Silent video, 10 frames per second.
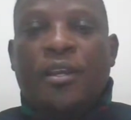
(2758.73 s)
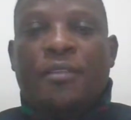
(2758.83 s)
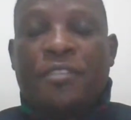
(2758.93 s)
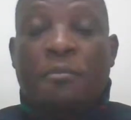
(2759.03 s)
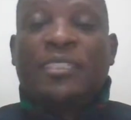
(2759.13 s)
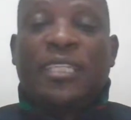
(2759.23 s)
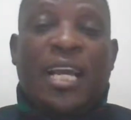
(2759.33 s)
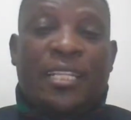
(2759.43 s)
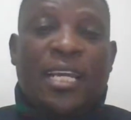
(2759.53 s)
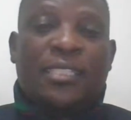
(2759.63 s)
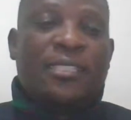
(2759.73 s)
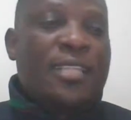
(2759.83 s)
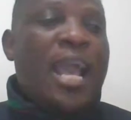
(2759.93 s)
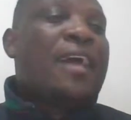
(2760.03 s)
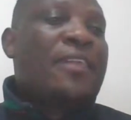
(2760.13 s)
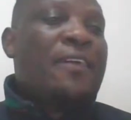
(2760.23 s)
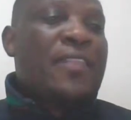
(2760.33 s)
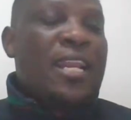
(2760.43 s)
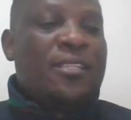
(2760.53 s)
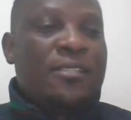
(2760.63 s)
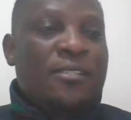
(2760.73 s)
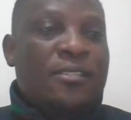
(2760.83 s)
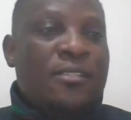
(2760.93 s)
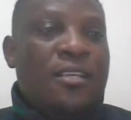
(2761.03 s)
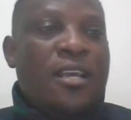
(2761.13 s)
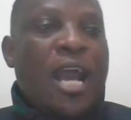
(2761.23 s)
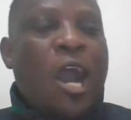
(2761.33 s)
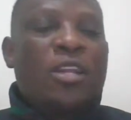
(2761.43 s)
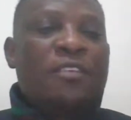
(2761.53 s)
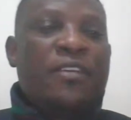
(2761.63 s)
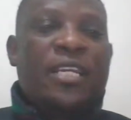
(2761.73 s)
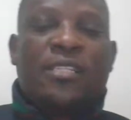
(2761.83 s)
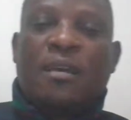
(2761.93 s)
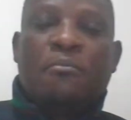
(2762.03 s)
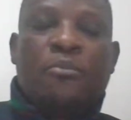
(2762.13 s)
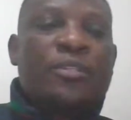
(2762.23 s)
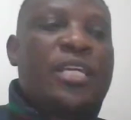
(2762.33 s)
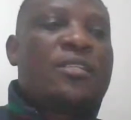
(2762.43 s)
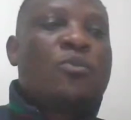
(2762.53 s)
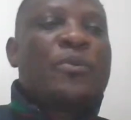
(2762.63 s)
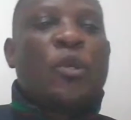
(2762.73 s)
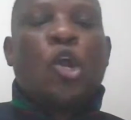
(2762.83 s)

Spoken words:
thematic analysis, there are other analysis. I'll give an example. There is what we